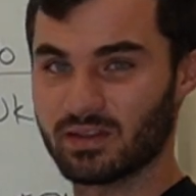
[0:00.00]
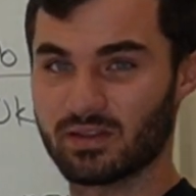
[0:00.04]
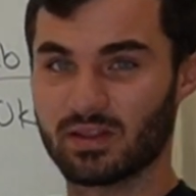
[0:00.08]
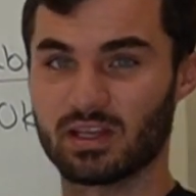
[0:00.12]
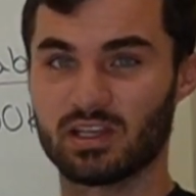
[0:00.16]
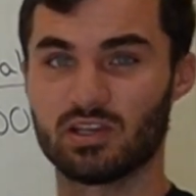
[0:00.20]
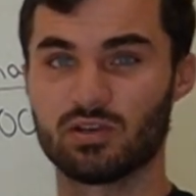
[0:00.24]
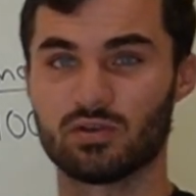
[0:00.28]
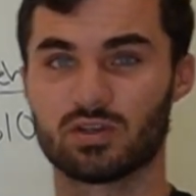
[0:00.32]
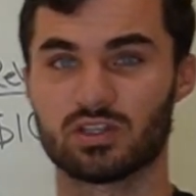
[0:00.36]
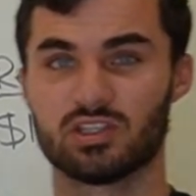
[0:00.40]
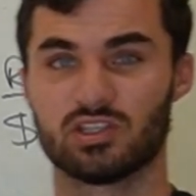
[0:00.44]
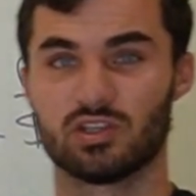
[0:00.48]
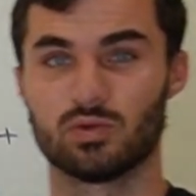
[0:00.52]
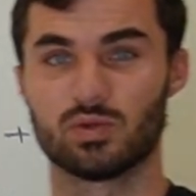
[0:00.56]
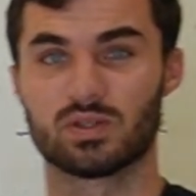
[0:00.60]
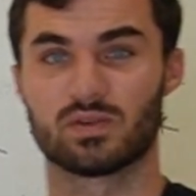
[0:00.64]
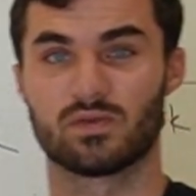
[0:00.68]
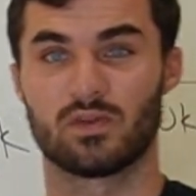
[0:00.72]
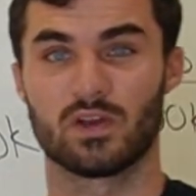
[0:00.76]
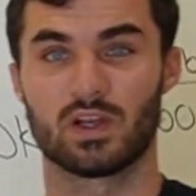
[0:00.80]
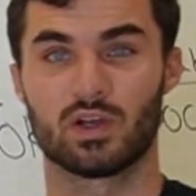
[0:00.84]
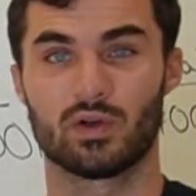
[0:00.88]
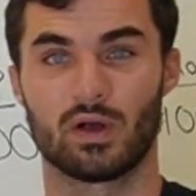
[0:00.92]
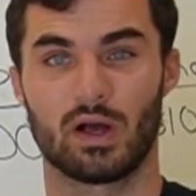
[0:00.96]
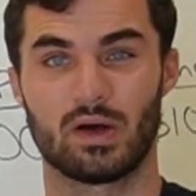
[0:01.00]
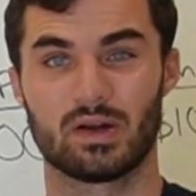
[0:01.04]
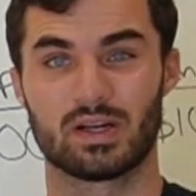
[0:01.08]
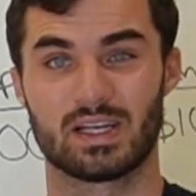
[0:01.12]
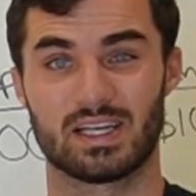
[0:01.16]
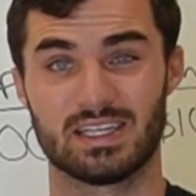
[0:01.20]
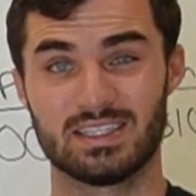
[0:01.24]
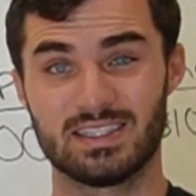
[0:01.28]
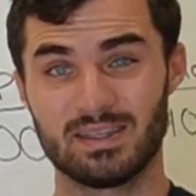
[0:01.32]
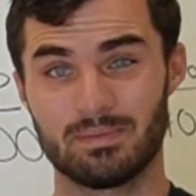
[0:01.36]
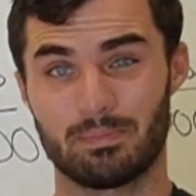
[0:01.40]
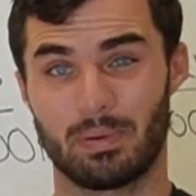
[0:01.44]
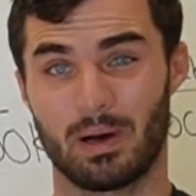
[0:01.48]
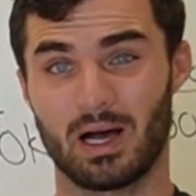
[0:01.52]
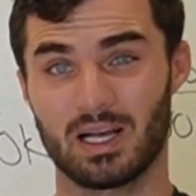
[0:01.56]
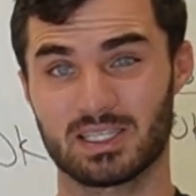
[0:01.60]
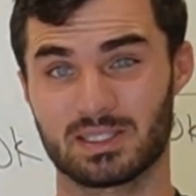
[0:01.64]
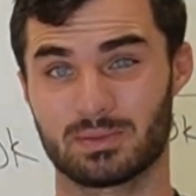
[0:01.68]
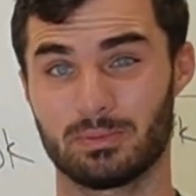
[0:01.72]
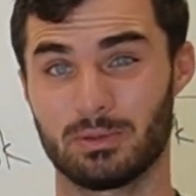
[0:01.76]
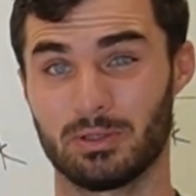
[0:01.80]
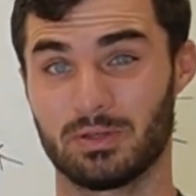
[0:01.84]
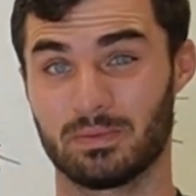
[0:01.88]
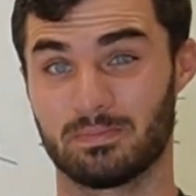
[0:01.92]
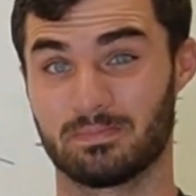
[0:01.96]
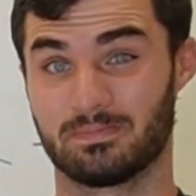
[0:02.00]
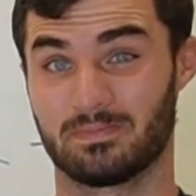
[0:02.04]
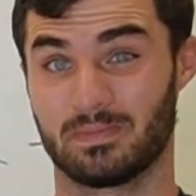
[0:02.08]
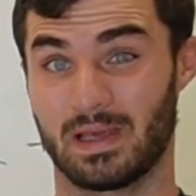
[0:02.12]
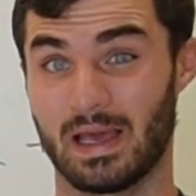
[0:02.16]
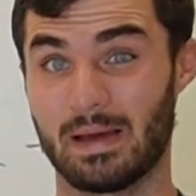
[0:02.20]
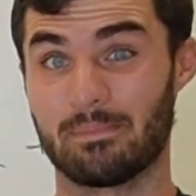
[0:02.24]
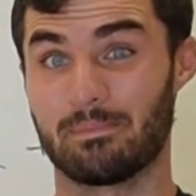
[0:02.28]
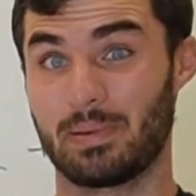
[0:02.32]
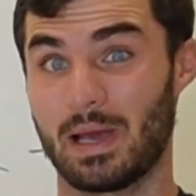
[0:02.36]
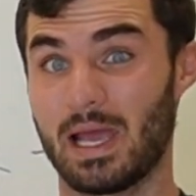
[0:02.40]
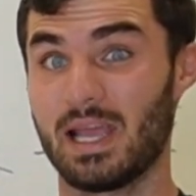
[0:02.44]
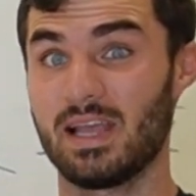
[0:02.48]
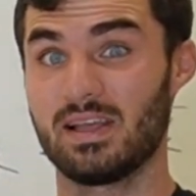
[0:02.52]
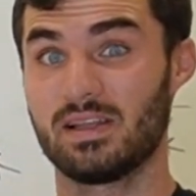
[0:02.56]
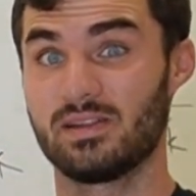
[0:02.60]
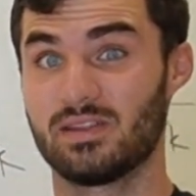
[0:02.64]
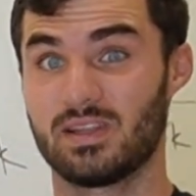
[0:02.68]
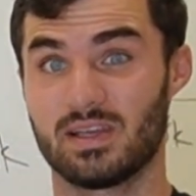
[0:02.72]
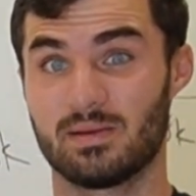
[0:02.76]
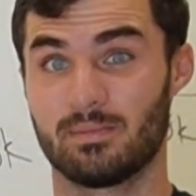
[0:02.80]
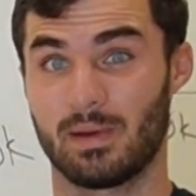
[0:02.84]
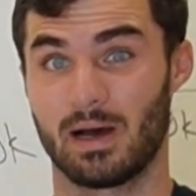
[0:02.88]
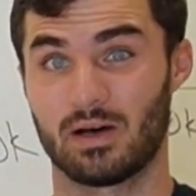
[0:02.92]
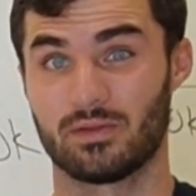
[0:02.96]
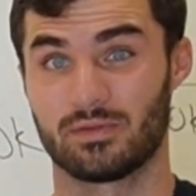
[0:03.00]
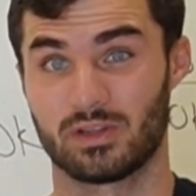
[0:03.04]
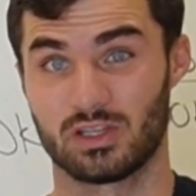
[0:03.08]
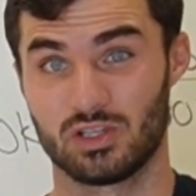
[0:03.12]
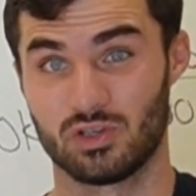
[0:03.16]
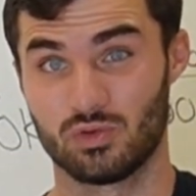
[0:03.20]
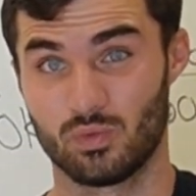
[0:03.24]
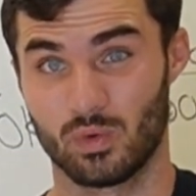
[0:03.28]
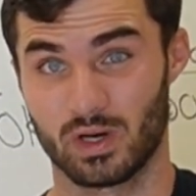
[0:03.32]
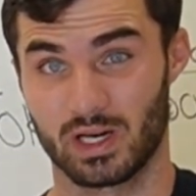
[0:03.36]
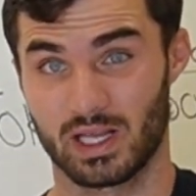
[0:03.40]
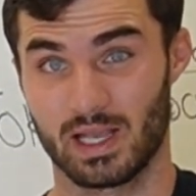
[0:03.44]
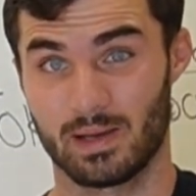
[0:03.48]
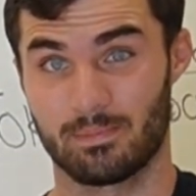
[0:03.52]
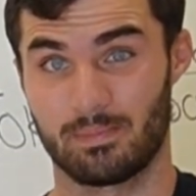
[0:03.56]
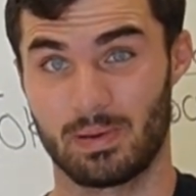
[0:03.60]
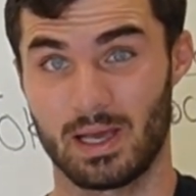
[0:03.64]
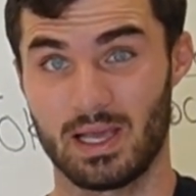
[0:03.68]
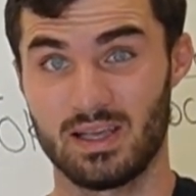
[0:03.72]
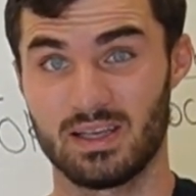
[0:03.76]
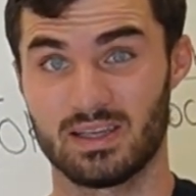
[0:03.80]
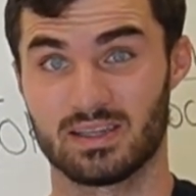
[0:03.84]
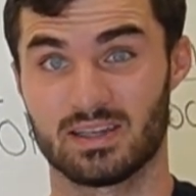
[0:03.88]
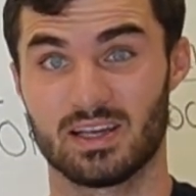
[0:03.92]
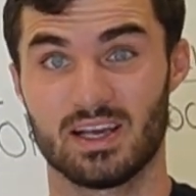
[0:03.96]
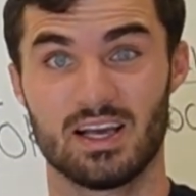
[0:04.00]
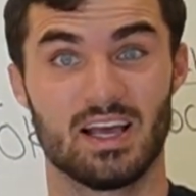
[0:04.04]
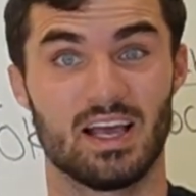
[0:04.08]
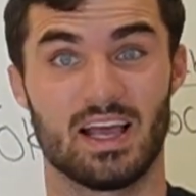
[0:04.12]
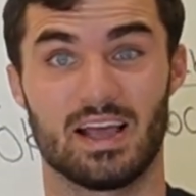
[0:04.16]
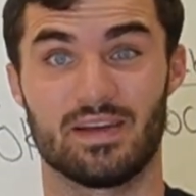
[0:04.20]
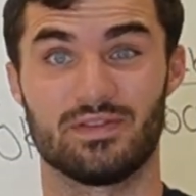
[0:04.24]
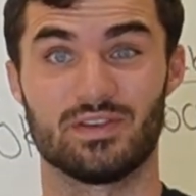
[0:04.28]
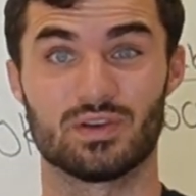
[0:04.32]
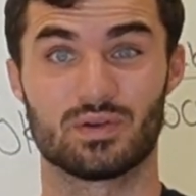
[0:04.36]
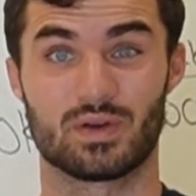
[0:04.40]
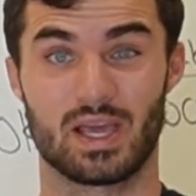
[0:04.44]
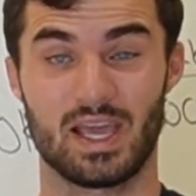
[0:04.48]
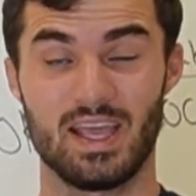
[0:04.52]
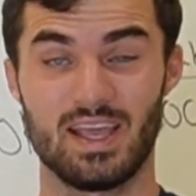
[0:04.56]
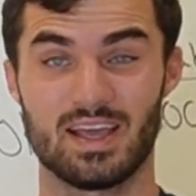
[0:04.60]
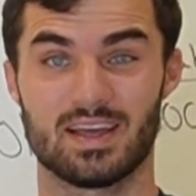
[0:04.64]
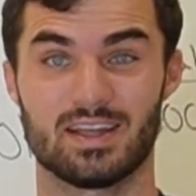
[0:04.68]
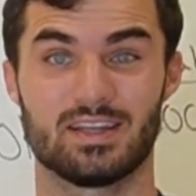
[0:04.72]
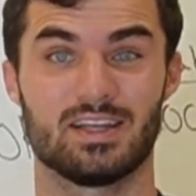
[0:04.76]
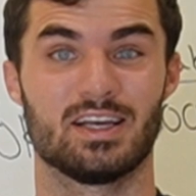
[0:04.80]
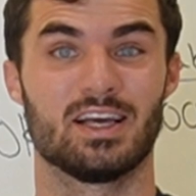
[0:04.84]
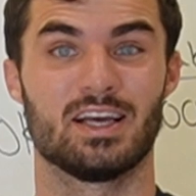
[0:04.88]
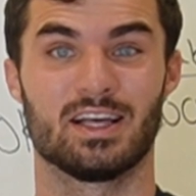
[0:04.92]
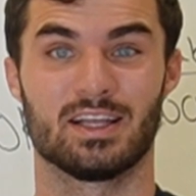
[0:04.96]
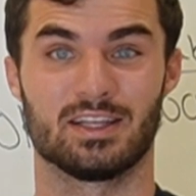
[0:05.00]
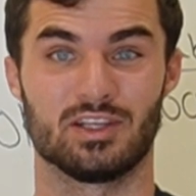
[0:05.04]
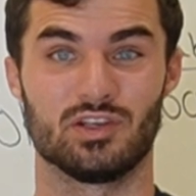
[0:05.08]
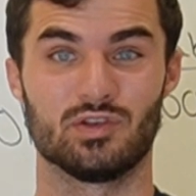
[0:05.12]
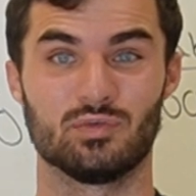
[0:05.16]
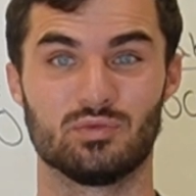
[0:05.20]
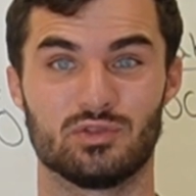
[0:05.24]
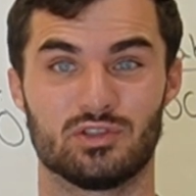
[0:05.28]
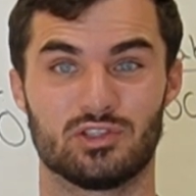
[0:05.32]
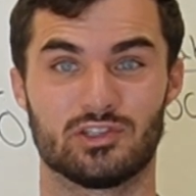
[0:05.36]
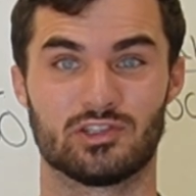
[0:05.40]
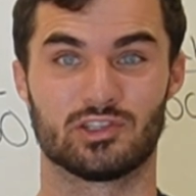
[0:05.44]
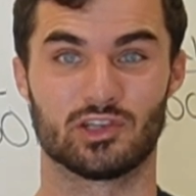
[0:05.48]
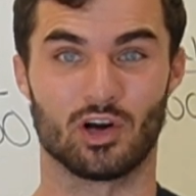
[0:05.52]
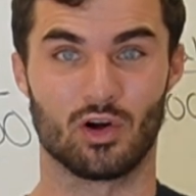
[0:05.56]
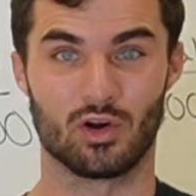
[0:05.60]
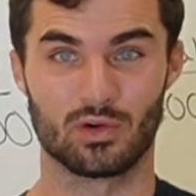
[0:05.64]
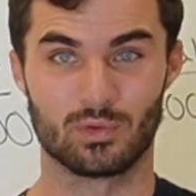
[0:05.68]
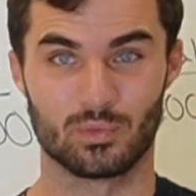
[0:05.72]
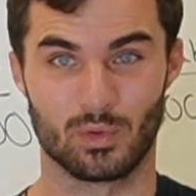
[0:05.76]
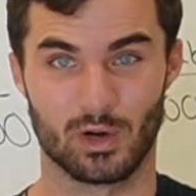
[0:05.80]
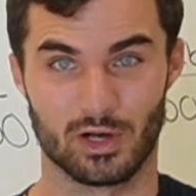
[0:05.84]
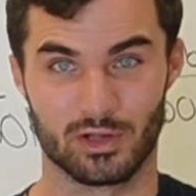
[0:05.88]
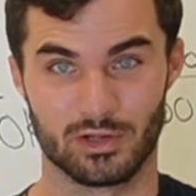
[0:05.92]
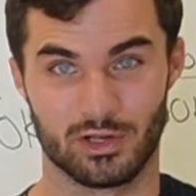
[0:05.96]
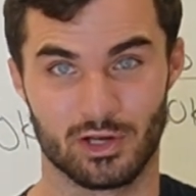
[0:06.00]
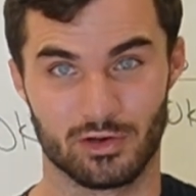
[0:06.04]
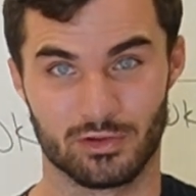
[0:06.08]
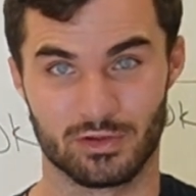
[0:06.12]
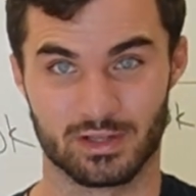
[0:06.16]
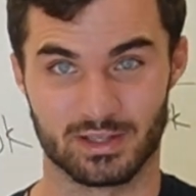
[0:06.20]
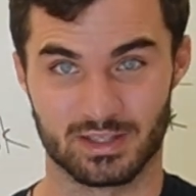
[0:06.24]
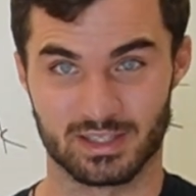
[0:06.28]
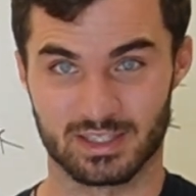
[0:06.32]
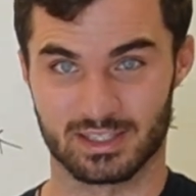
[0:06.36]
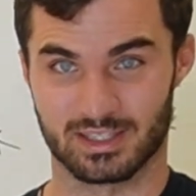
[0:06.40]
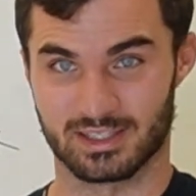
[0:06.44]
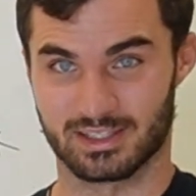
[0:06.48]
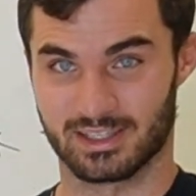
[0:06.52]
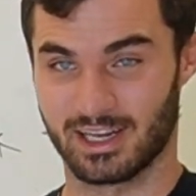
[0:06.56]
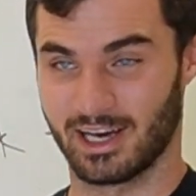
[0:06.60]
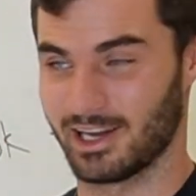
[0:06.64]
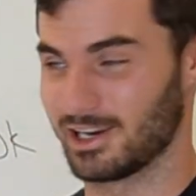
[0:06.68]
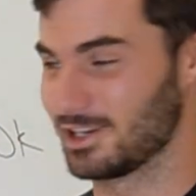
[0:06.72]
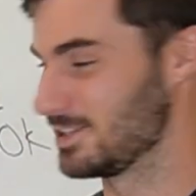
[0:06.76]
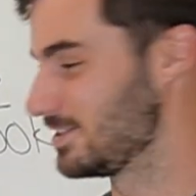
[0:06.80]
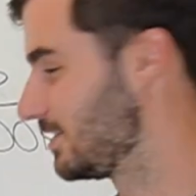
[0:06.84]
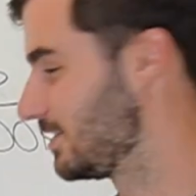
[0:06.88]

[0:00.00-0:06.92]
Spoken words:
thing you can do is figure out, is it possible to get paid the amount that you want to get paid? If you can't, you darn well know that this is not a